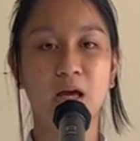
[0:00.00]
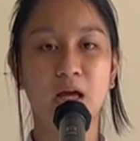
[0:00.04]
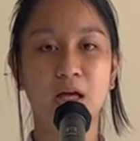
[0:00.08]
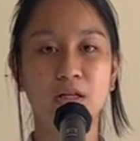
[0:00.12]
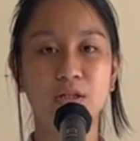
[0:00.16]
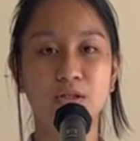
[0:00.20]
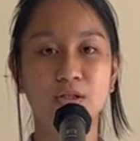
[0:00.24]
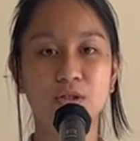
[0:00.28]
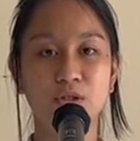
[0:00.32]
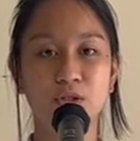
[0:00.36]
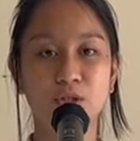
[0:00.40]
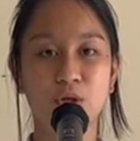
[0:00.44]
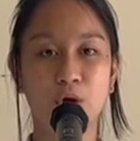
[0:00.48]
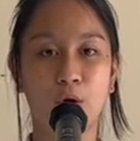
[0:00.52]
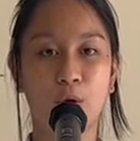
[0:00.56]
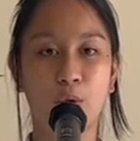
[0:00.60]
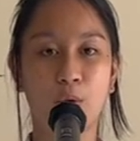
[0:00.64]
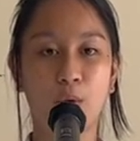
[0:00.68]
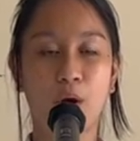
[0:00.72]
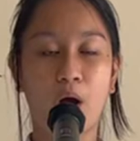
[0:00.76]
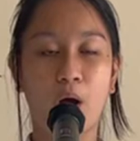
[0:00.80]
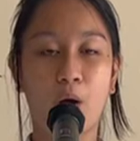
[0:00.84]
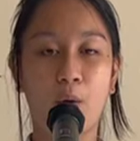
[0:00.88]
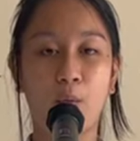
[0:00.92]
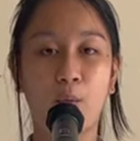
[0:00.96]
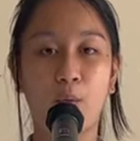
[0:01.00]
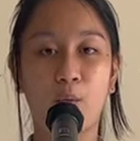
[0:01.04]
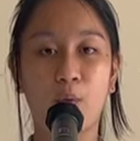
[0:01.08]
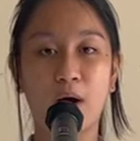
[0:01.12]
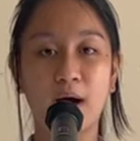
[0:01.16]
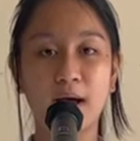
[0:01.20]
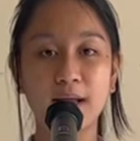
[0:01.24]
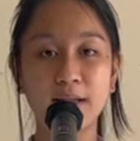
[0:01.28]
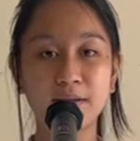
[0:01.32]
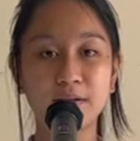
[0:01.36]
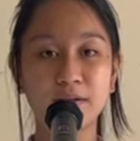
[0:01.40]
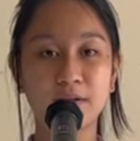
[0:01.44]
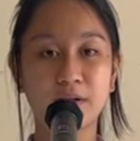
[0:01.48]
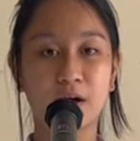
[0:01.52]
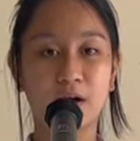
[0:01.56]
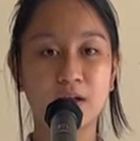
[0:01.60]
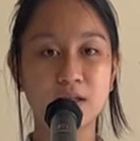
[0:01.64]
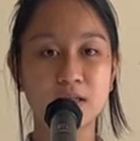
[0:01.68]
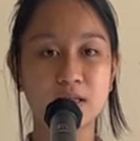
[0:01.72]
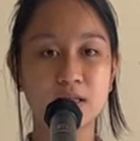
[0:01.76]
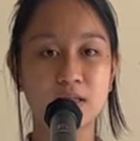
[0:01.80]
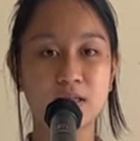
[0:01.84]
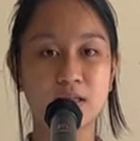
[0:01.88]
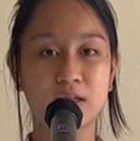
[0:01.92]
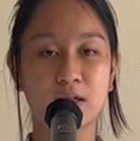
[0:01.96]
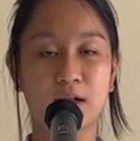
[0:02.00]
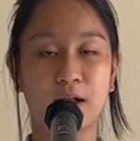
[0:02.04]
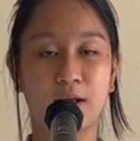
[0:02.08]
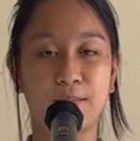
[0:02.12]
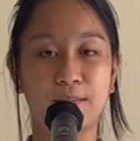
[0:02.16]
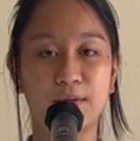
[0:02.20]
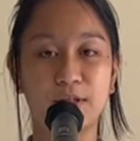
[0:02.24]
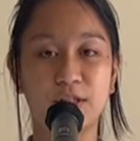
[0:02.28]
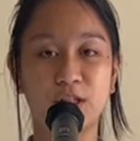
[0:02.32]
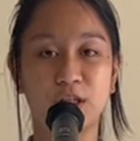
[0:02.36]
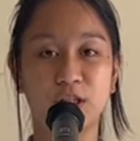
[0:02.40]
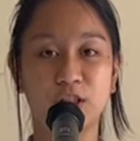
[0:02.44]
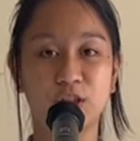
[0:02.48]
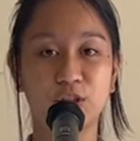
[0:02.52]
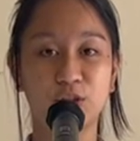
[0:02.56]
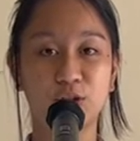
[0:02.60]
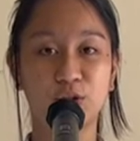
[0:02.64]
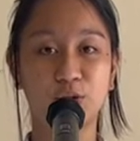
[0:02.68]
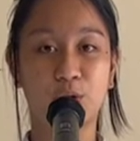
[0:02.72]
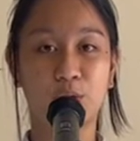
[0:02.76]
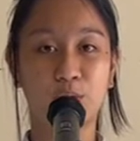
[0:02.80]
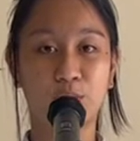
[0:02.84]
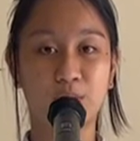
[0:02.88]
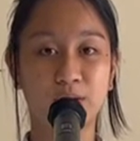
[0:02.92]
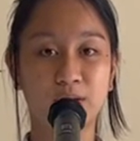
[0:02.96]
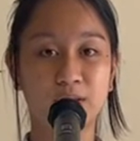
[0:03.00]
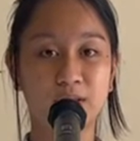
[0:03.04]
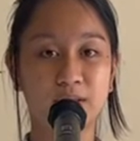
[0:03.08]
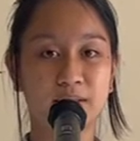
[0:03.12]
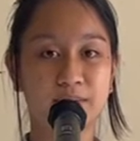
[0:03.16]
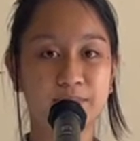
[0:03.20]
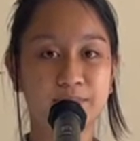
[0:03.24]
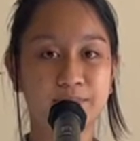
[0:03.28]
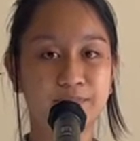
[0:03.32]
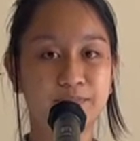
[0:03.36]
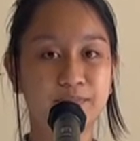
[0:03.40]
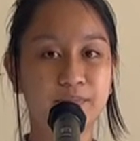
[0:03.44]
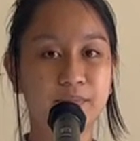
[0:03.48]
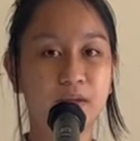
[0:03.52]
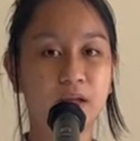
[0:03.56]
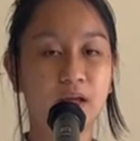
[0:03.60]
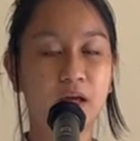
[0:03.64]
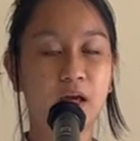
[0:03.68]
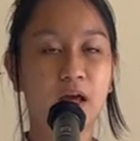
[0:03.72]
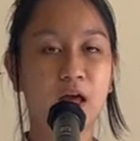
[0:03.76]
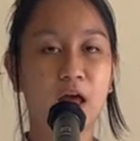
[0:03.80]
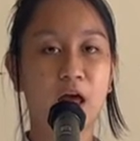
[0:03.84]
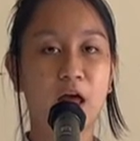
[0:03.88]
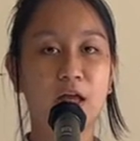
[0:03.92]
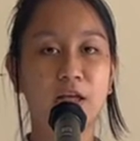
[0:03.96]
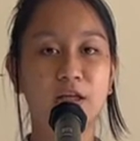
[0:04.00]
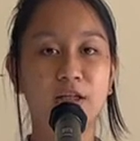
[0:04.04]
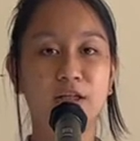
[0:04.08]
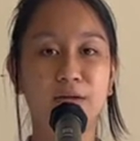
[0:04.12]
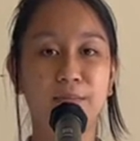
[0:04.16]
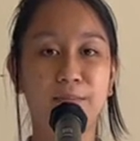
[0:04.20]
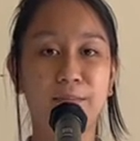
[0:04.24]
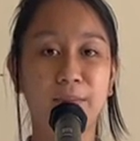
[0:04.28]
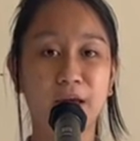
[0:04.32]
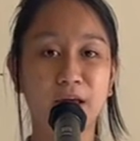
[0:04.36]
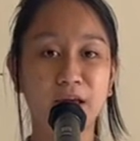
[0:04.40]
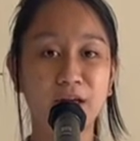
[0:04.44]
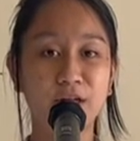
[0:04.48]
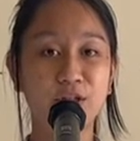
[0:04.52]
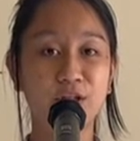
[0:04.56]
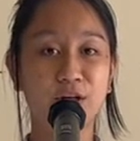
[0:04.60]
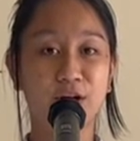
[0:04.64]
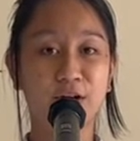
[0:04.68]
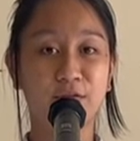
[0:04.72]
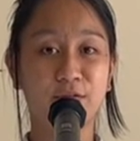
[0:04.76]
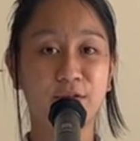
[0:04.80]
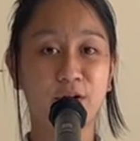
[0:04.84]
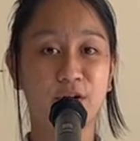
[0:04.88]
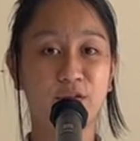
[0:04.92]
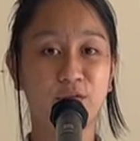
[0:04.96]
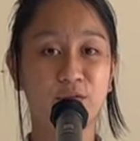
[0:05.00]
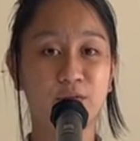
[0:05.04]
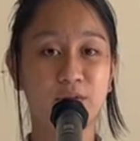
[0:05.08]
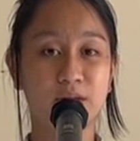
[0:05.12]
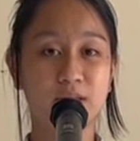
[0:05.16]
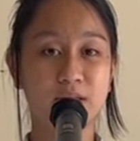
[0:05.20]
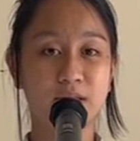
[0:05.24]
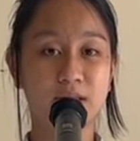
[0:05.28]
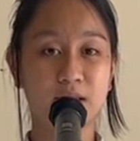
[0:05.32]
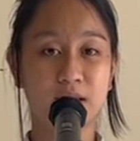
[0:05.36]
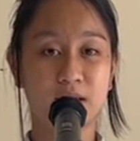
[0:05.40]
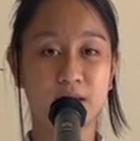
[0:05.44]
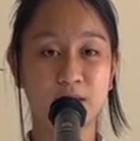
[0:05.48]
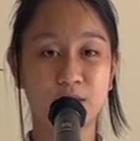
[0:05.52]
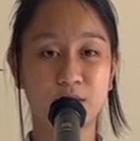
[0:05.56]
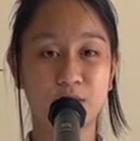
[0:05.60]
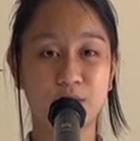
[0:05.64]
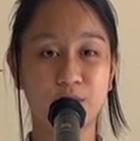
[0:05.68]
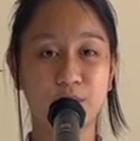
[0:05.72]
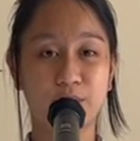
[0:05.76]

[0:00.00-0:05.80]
So, what causes climate change to occur? The main driver of this issue